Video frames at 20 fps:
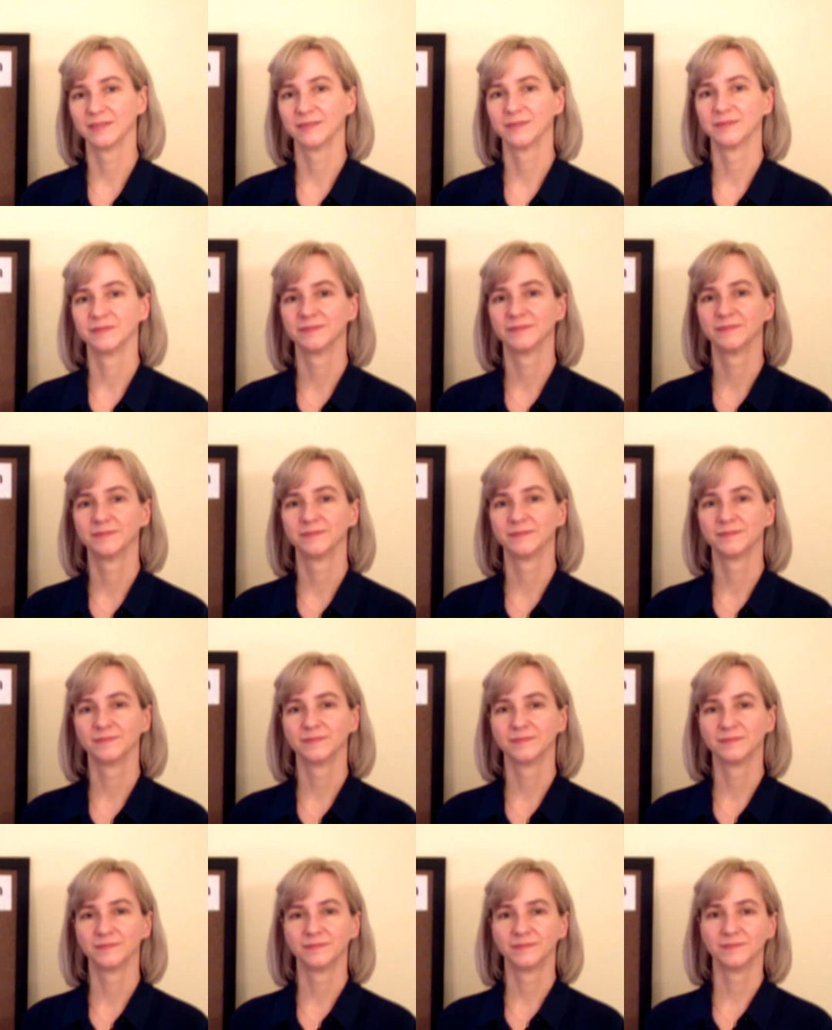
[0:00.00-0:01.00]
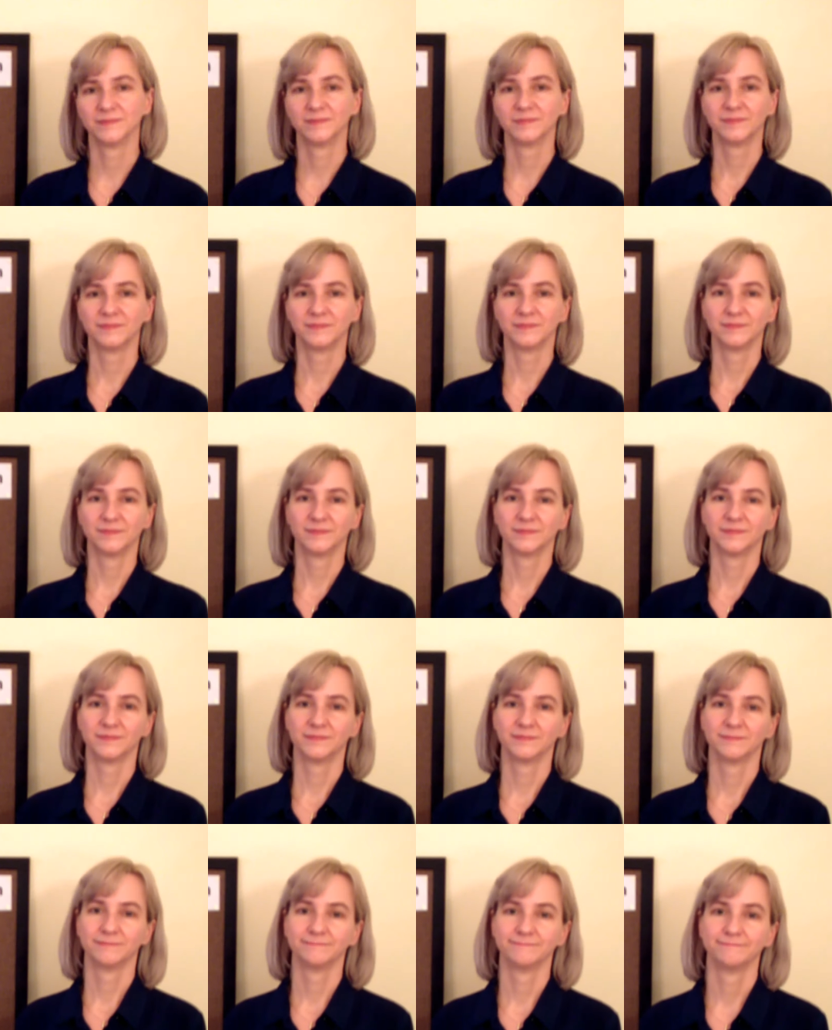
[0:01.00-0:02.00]

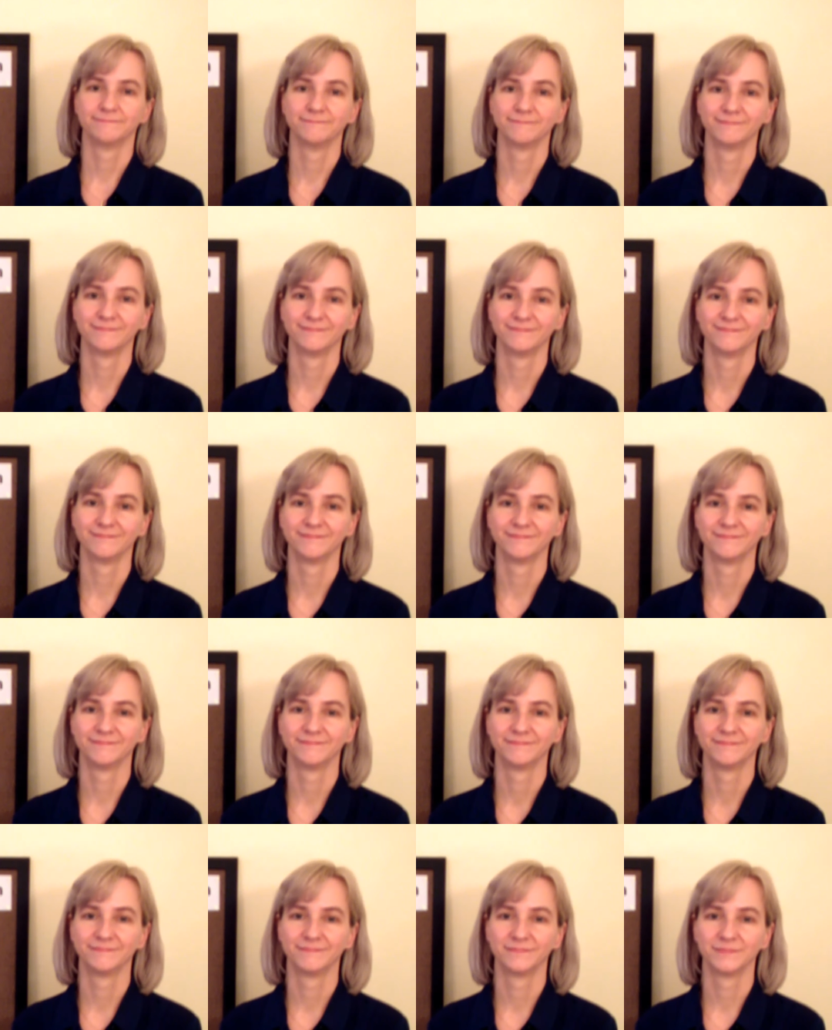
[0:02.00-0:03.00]
No one is speaking in this clip.